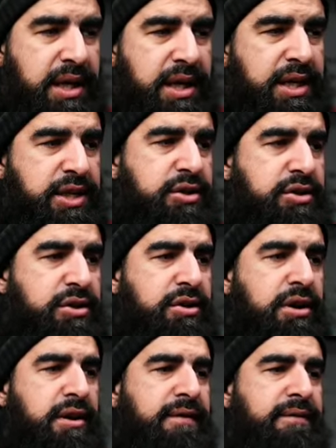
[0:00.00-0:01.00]
it's
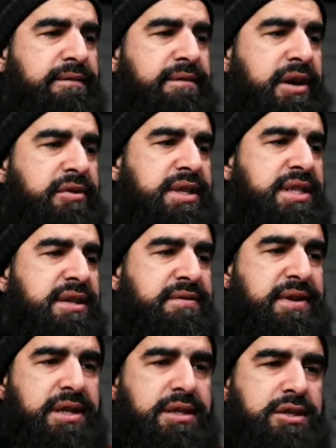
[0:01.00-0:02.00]
not very
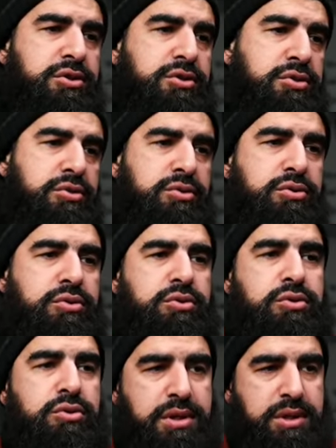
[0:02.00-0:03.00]
difficult to
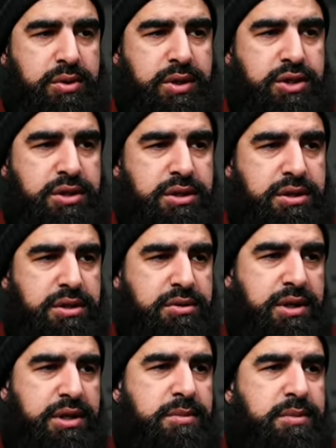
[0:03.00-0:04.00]
google the questions
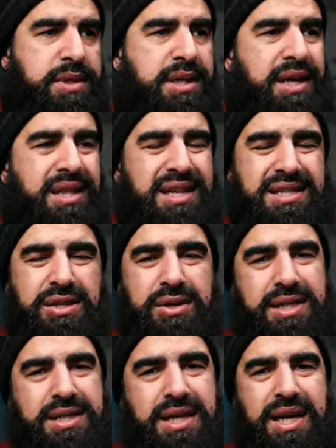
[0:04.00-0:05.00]
right some of the kind of things that you
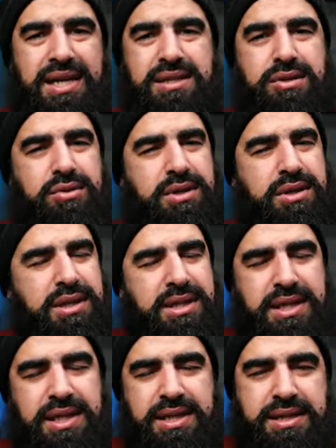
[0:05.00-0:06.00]
guys can ask you can
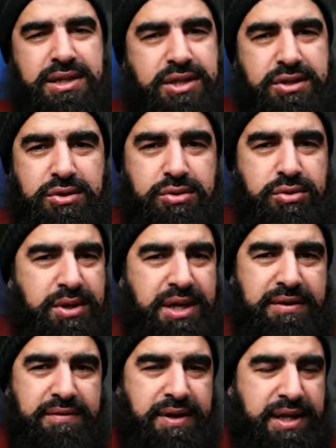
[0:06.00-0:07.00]
is easily just to google it
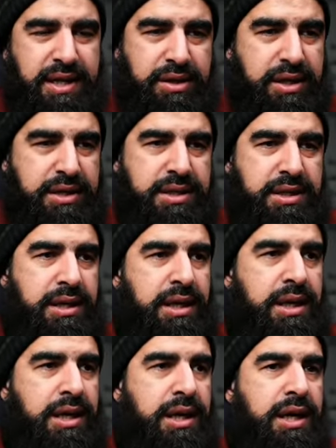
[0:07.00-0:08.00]
and find out things
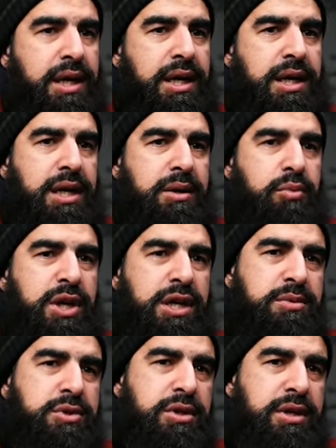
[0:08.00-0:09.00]
um, when it
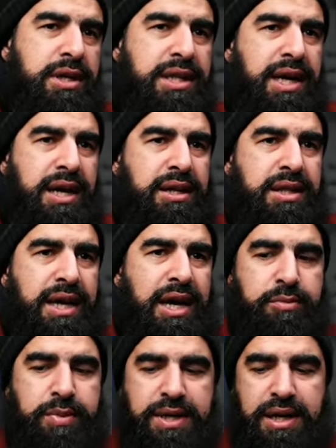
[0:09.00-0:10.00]
comes to learning the, the
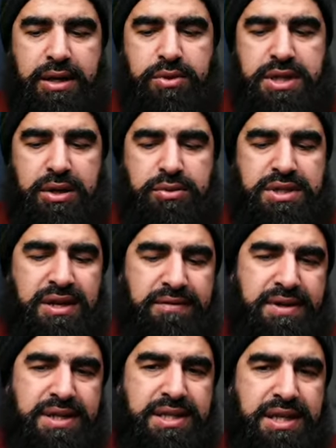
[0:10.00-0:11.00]
arabic language i would
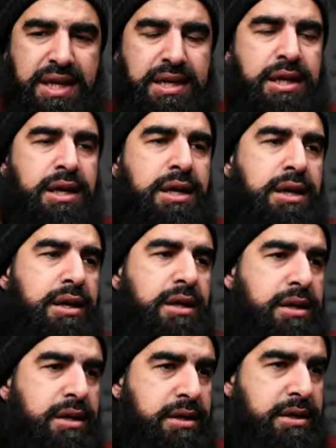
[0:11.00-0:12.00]
definitely say
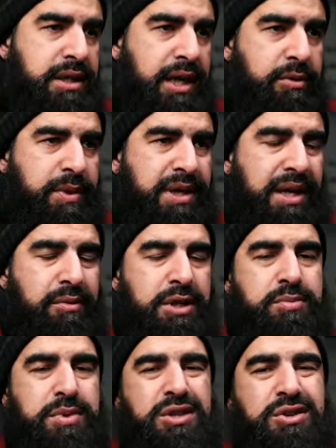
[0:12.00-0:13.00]
learn the arabic
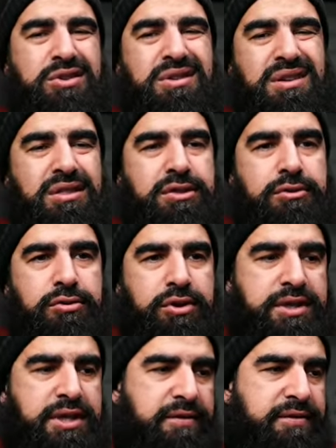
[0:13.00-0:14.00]
language but you have got to throw
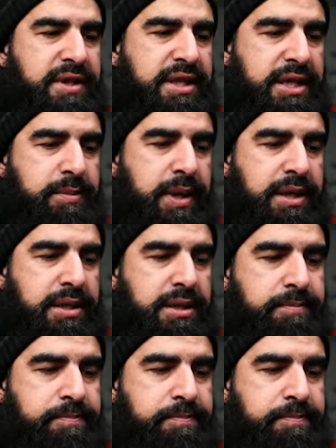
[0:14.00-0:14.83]
yourself in the deep end